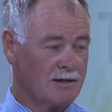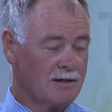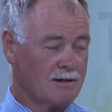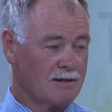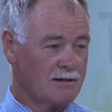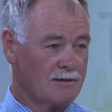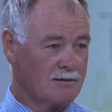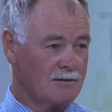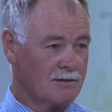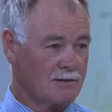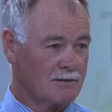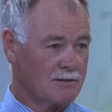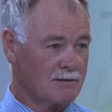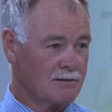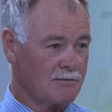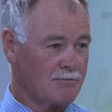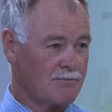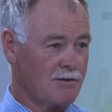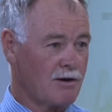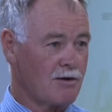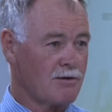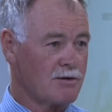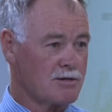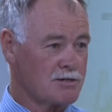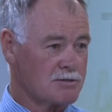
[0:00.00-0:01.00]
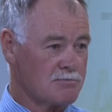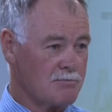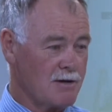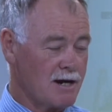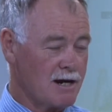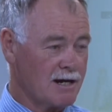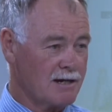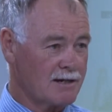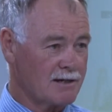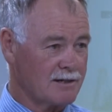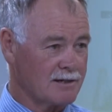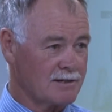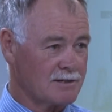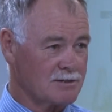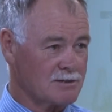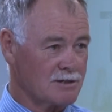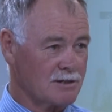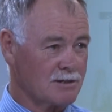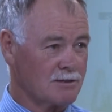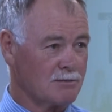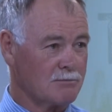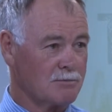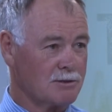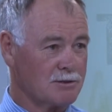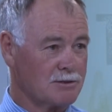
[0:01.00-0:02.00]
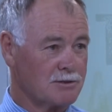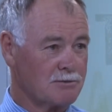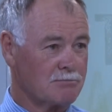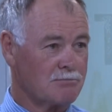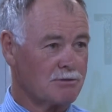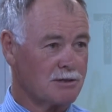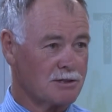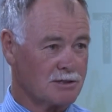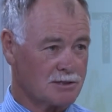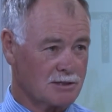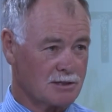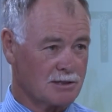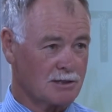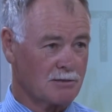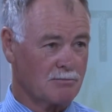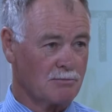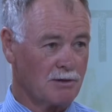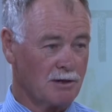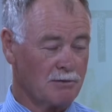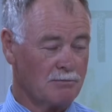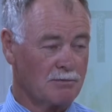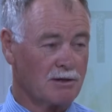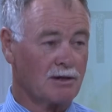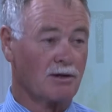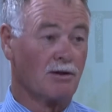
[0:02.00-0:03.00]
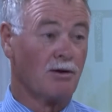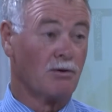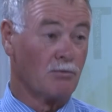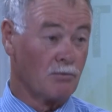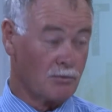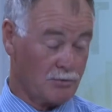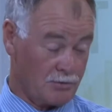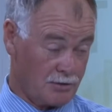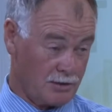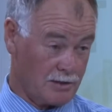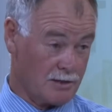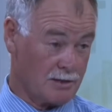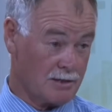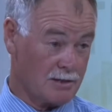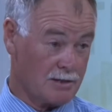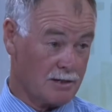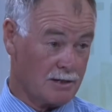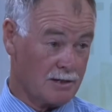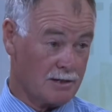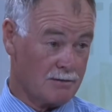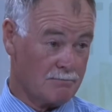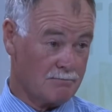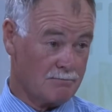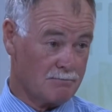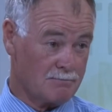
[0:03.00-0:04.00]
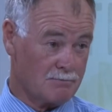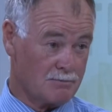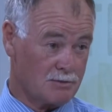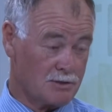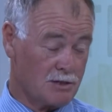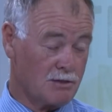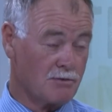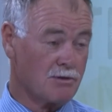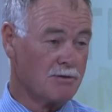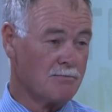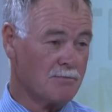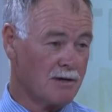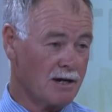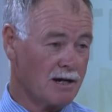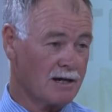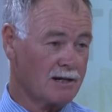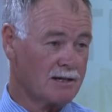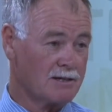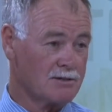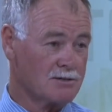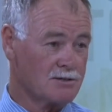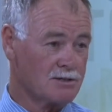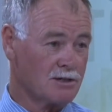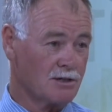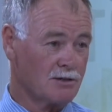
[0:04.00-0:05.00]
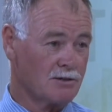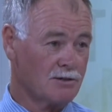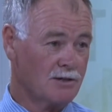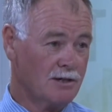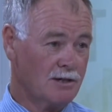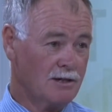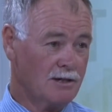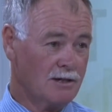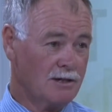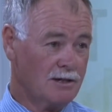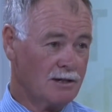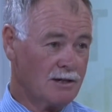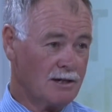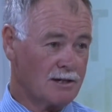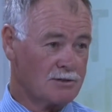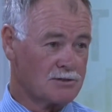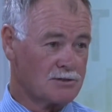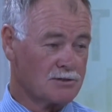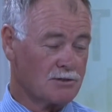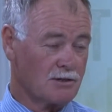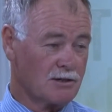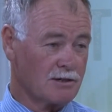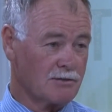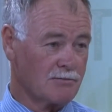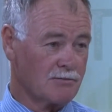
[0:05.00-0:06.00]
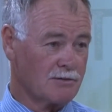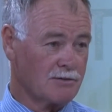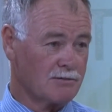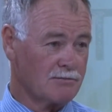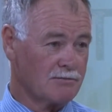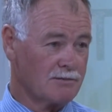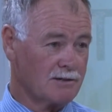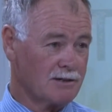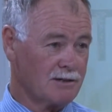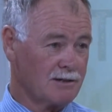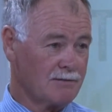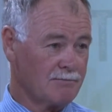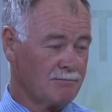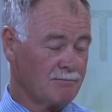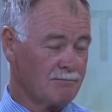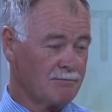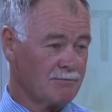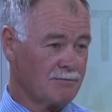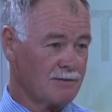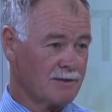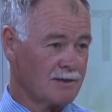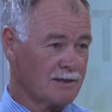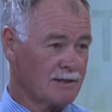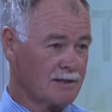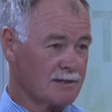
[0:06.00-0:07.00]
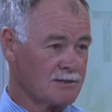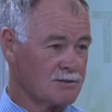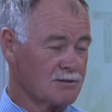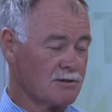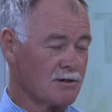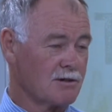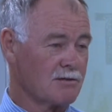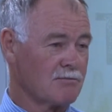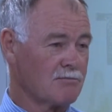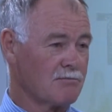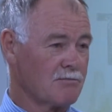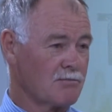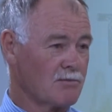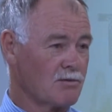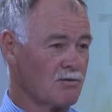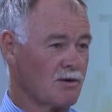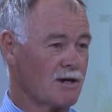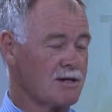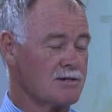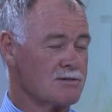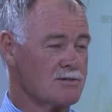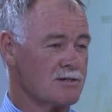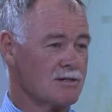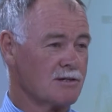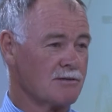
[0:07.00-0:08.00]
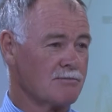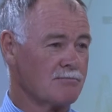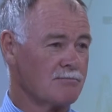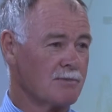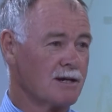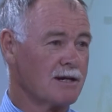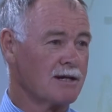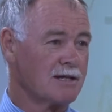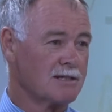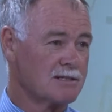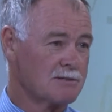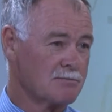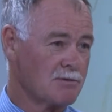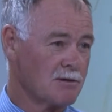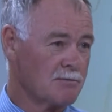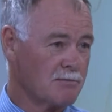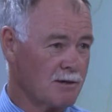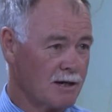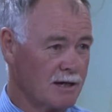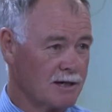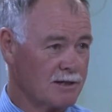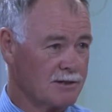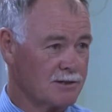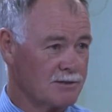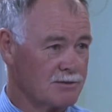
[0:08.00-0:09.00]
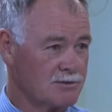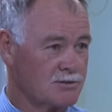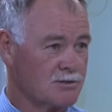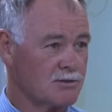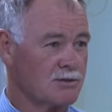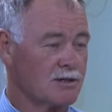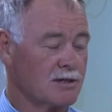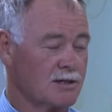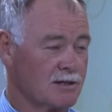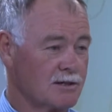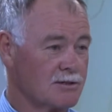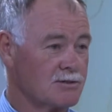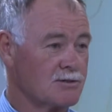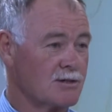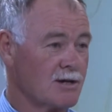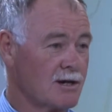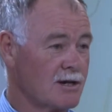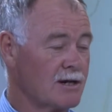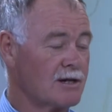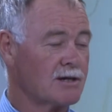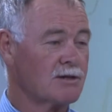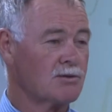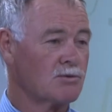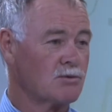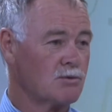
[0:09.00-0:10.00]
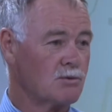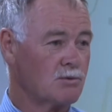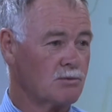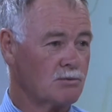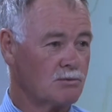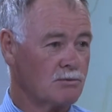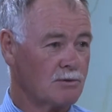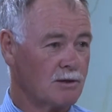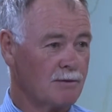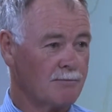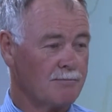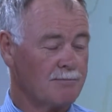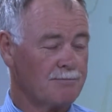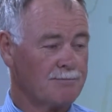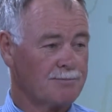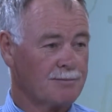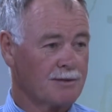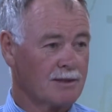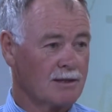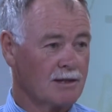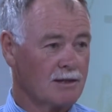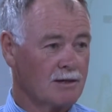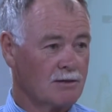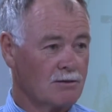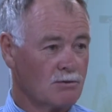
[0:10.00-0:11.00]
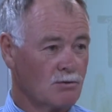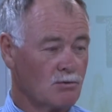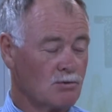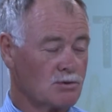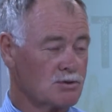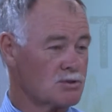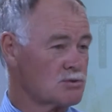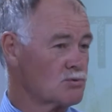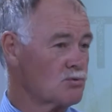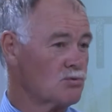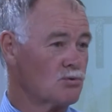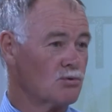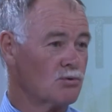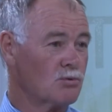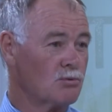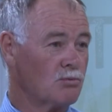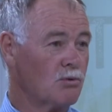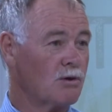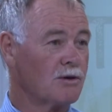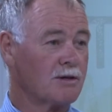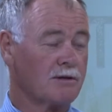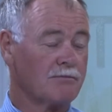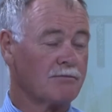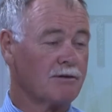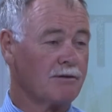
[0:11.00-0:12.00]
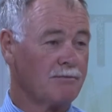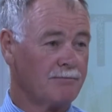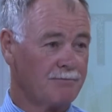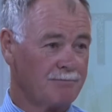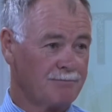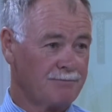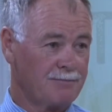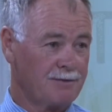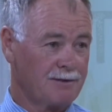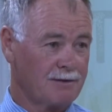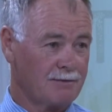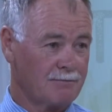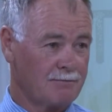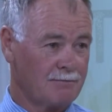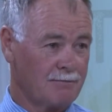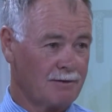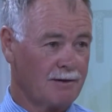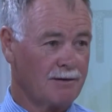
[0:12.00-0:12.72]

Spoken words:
the forage market is a little bit depressed at the moment, along with the dairy market. So it's not even there's not a great deal of money to be made in turning it into hay or straw or whatever. Yep.